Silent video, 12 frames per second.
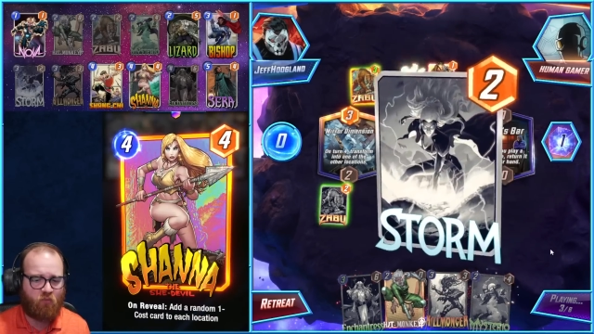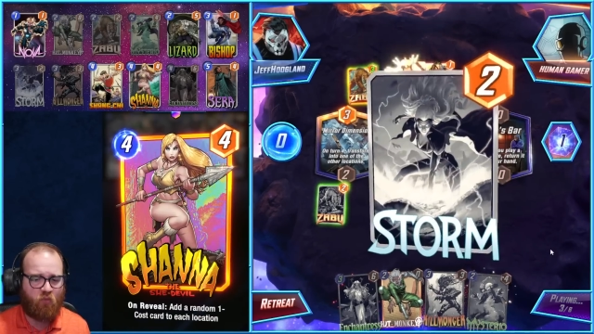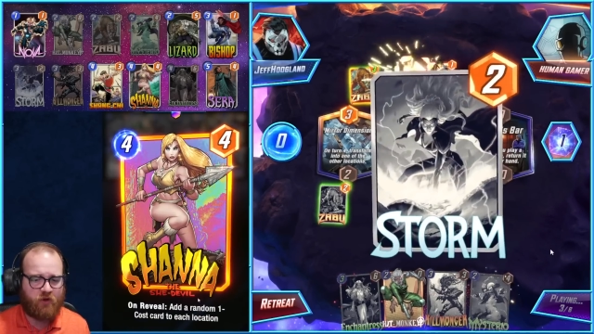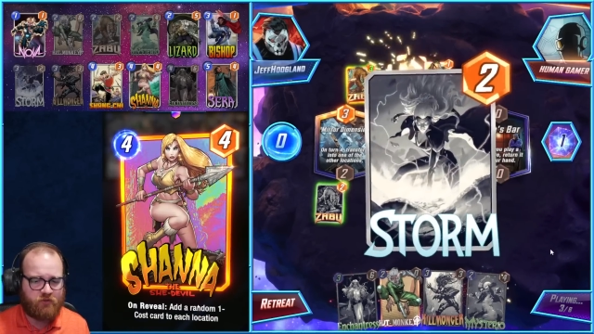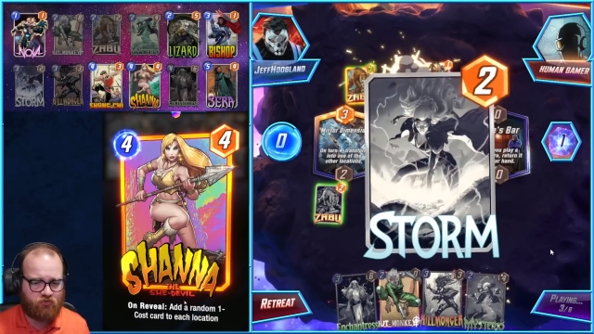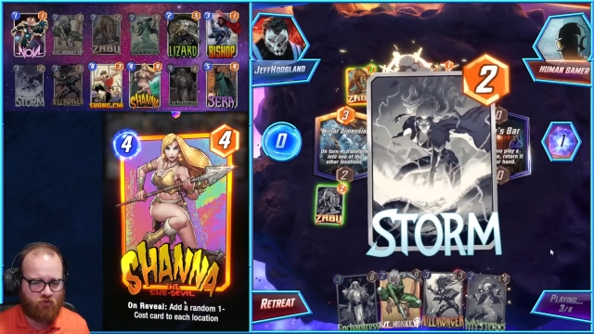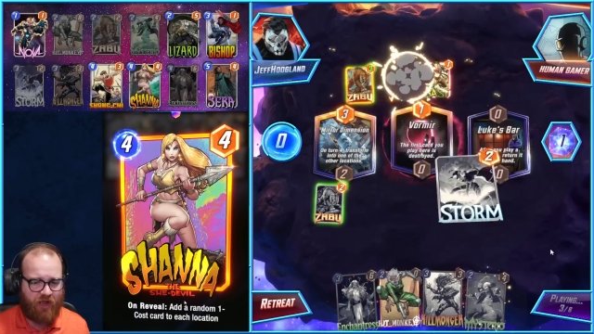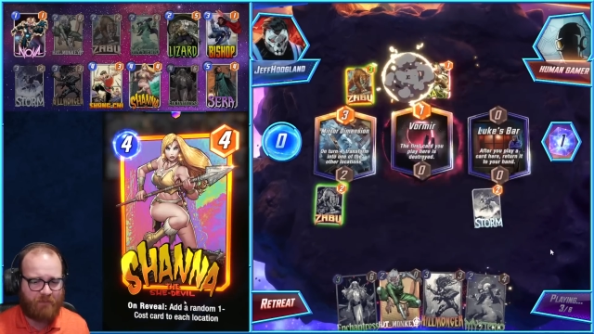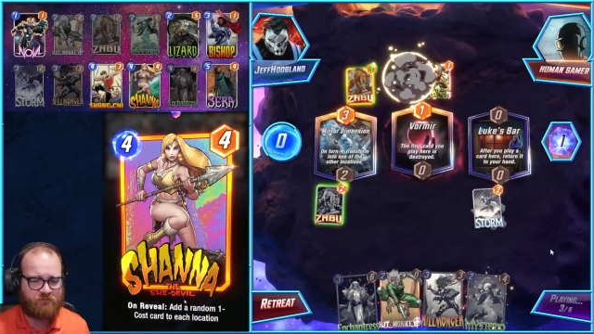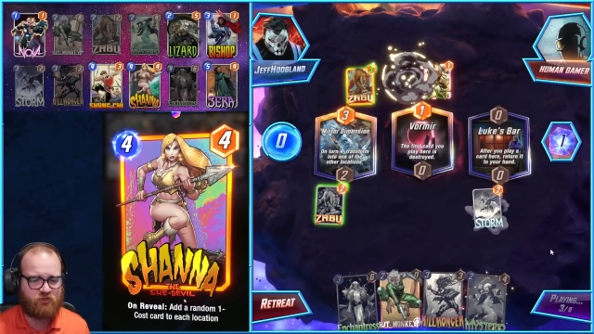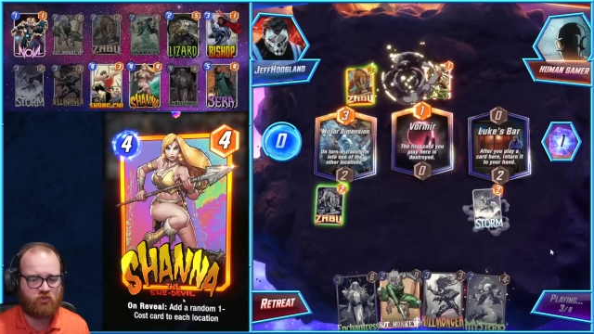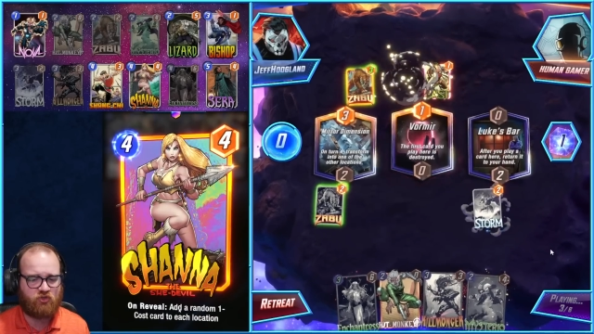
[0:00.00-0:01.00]

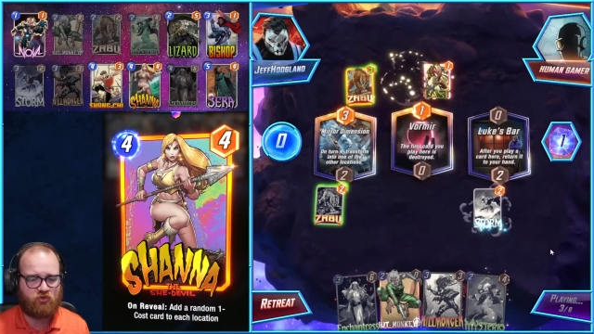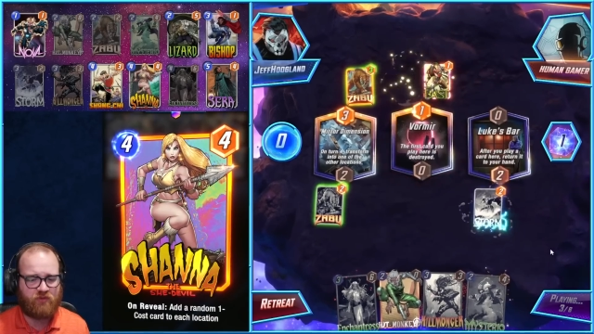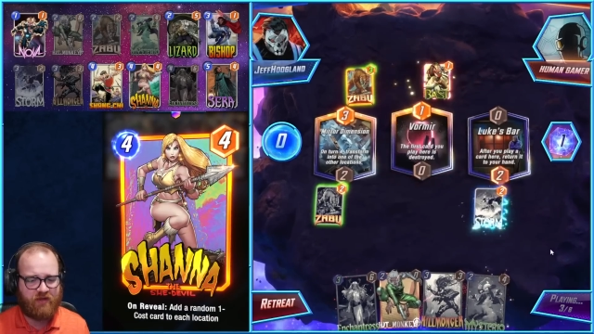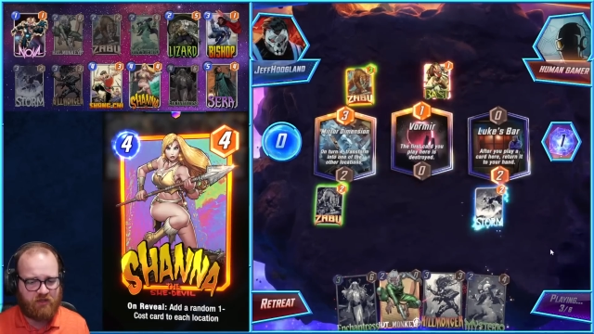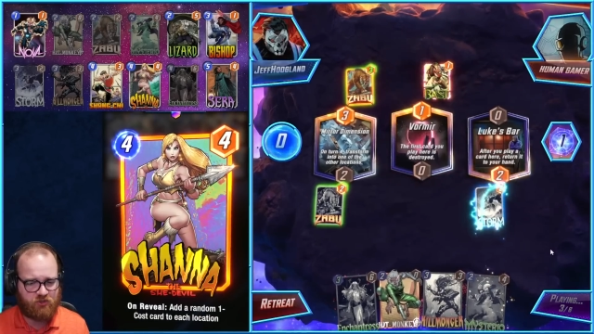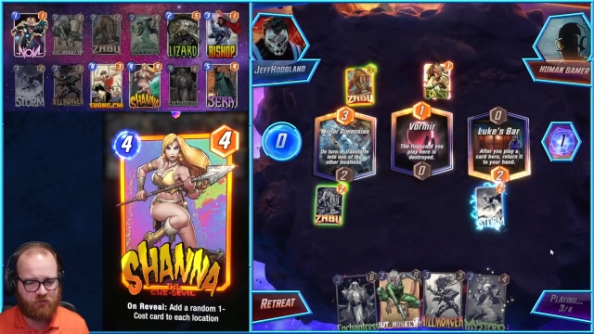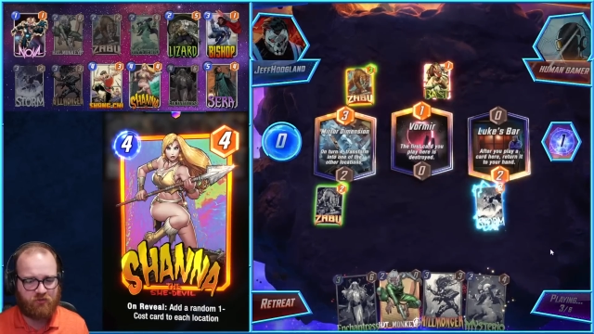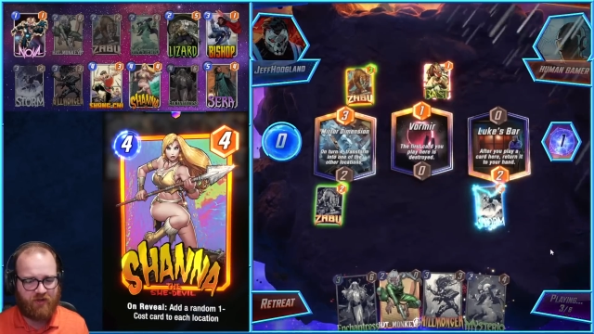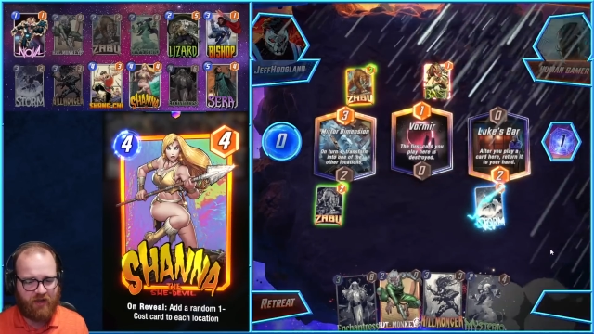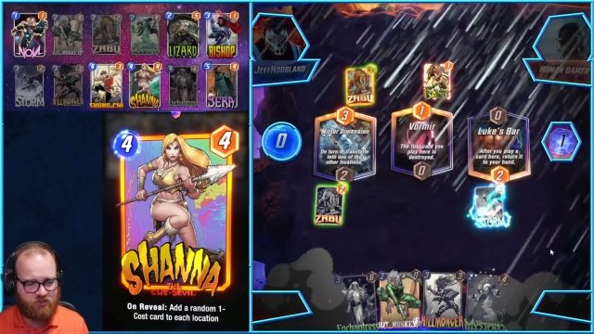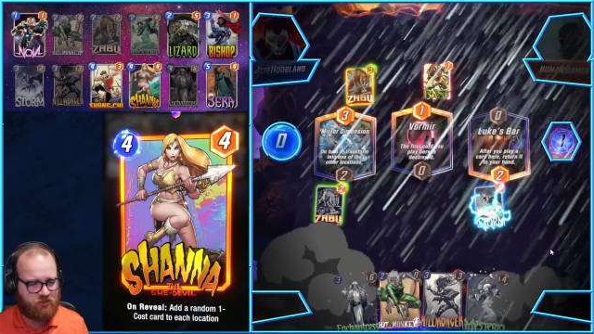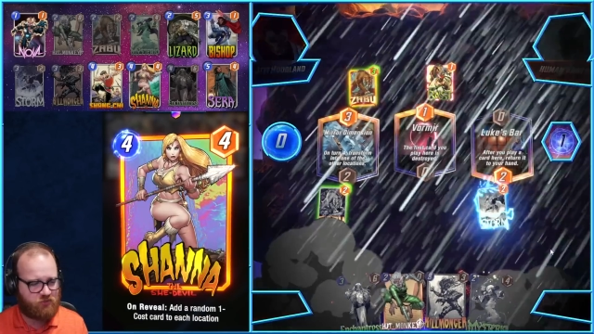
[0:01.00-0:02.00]
1-drop to each of the
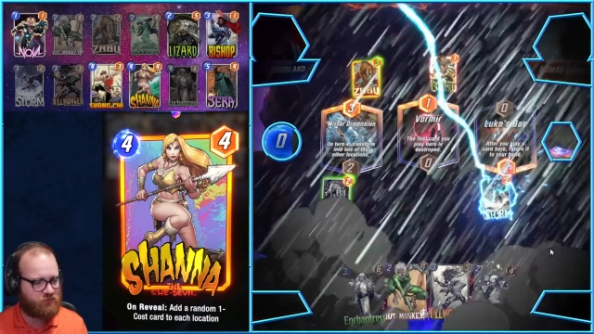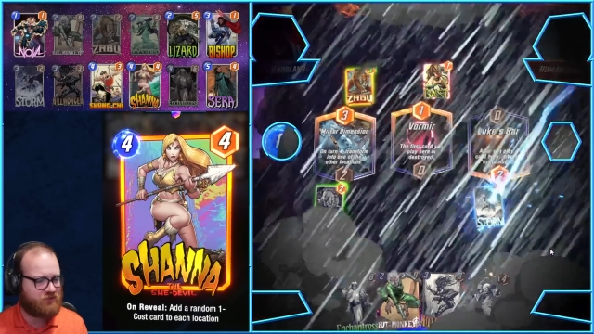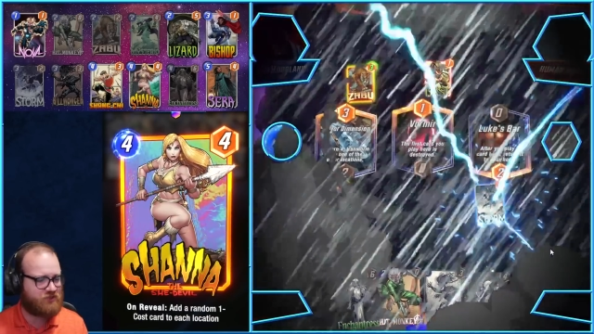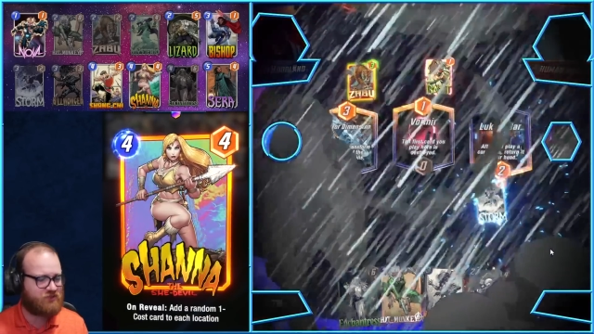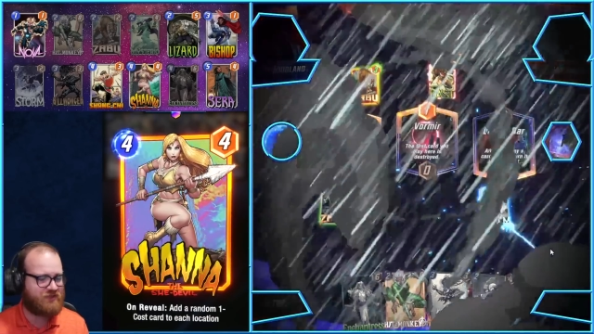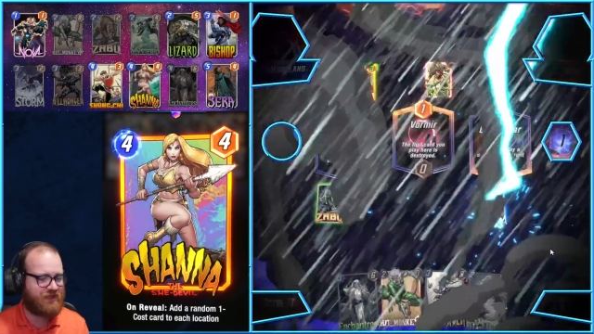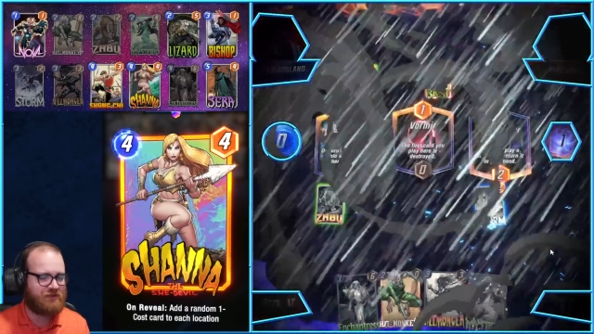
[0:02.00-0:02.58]
locations, which lets us get a